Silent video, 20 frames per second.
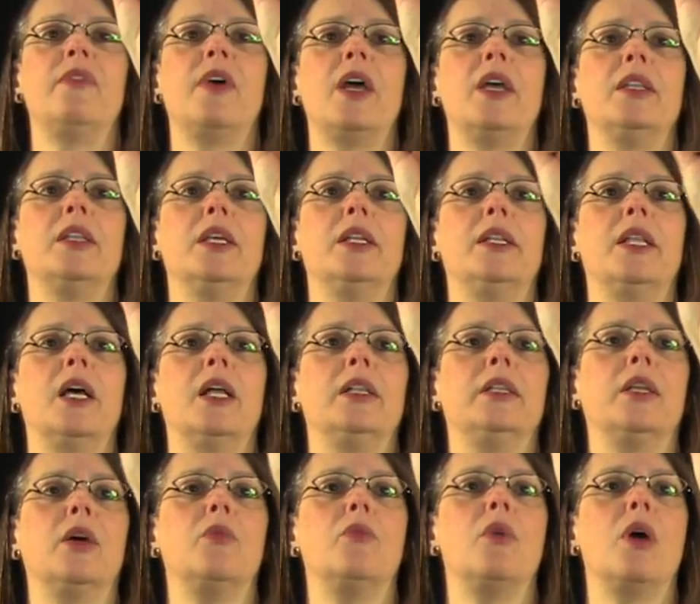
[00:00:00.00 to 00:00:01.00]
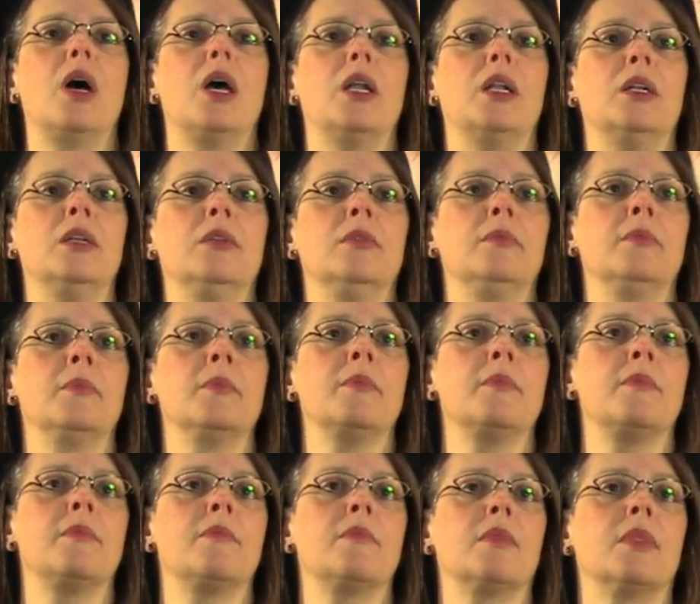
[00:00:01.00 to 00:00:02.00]
find that delta 1
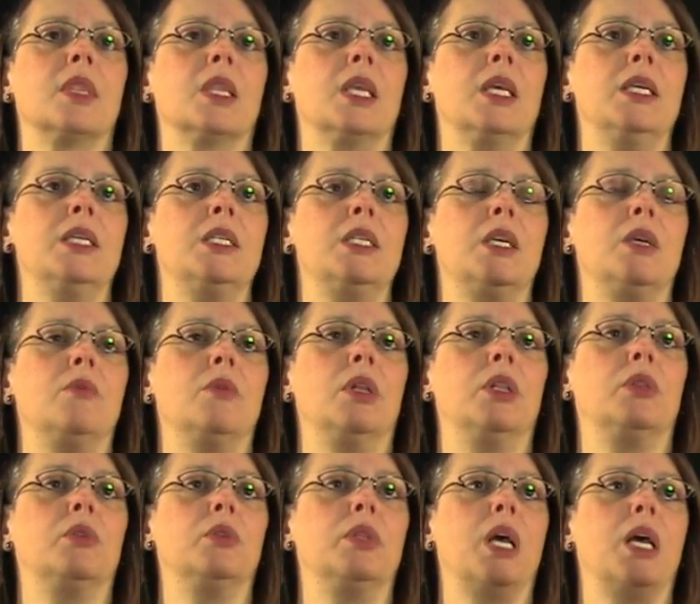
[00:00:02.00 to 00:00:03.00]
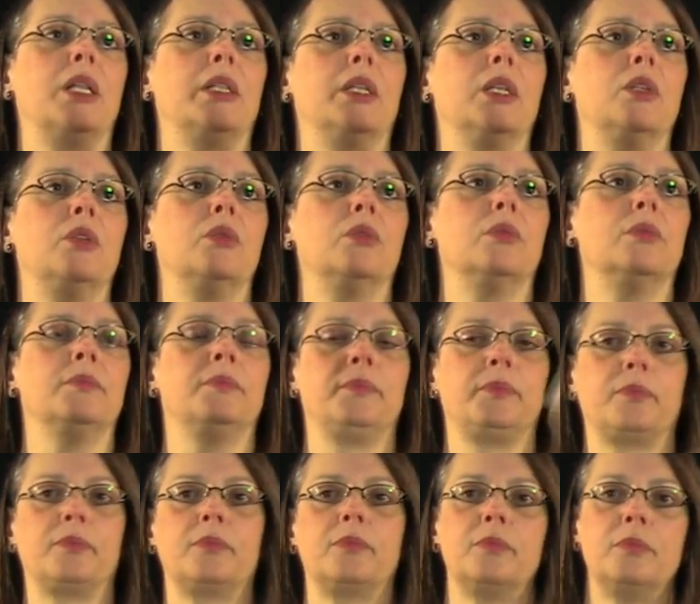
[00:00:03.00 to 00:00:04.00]
is equal to delta 2.
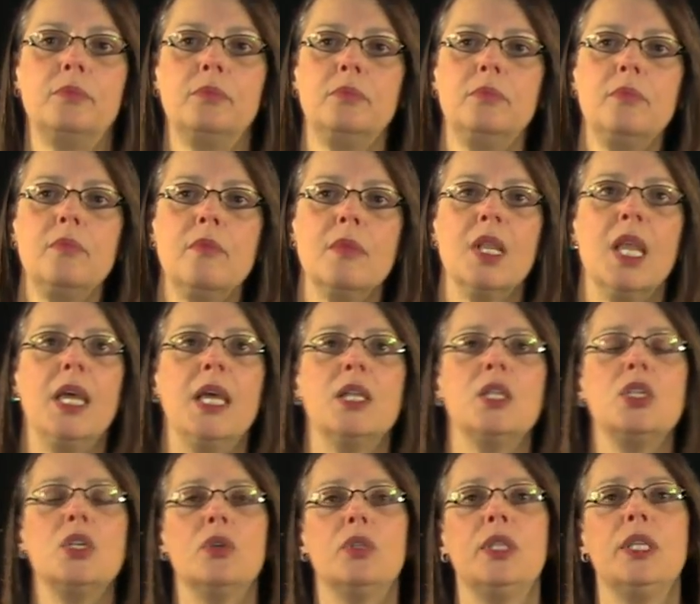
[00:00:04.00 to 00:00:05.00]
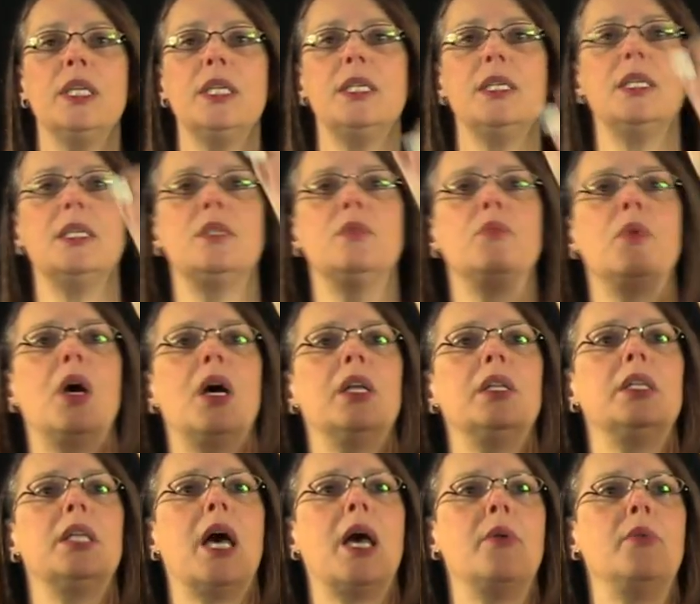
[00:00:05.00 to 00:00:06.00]
And so this is
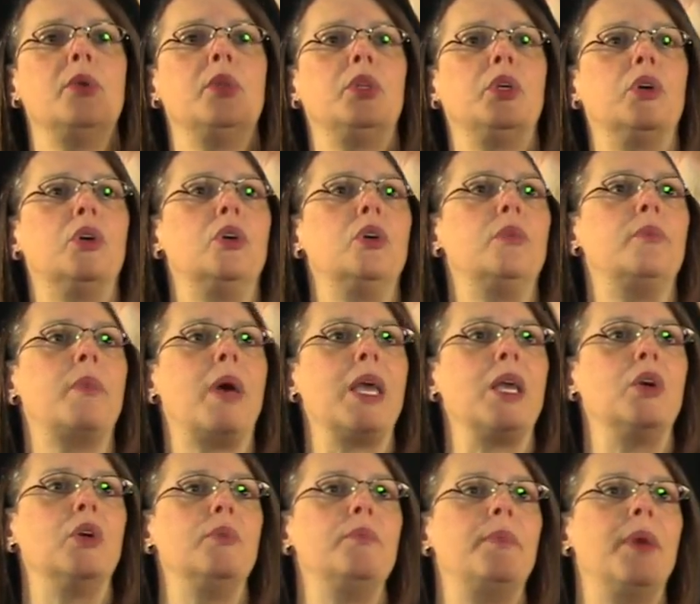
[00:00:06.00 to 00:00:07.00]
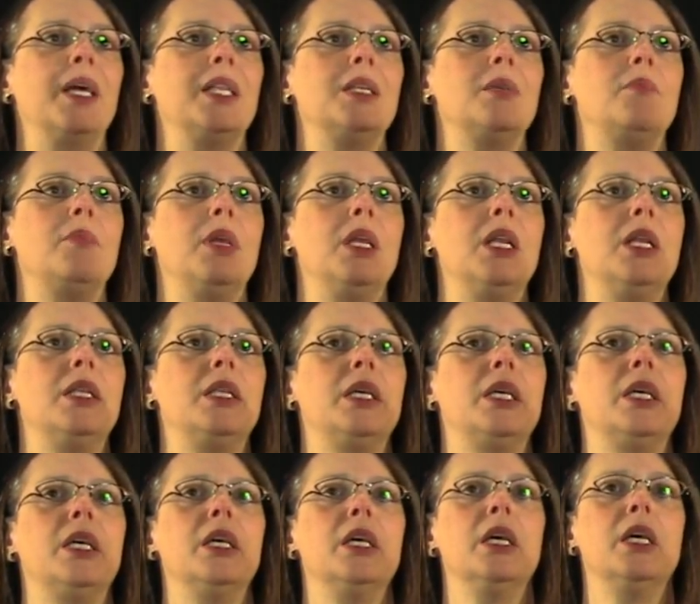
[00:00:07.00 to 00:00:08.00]
what I would call my
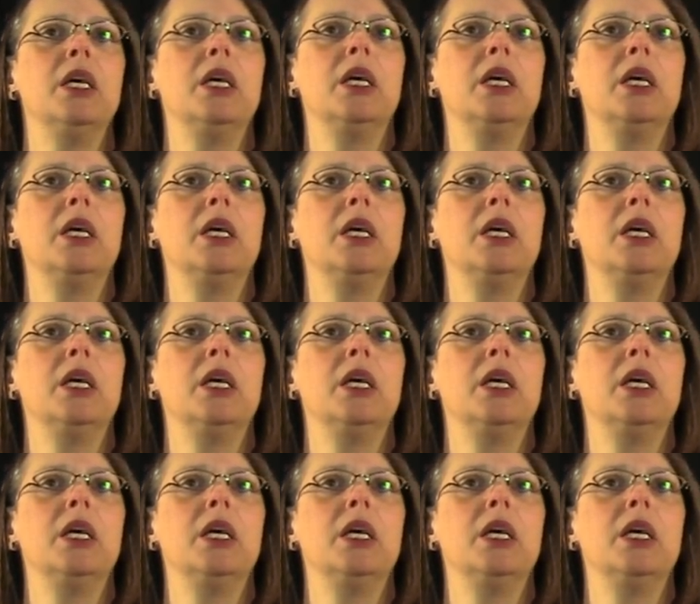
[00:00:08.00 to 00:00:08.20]
compatibility